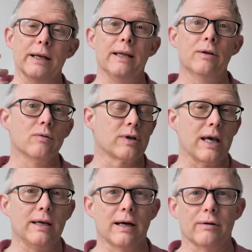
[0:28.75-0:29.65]
And in those
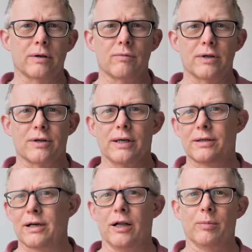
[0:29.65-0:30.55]
key
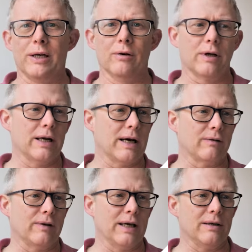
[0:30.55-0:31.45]
characteristics, I'll be looking
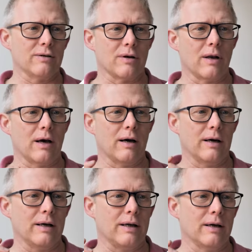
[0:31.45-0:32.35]
at things
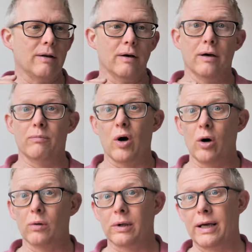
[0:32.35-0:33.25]
like the
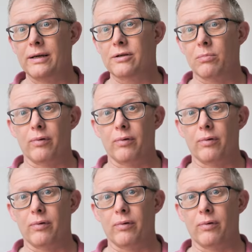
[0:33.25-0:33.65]
holdings,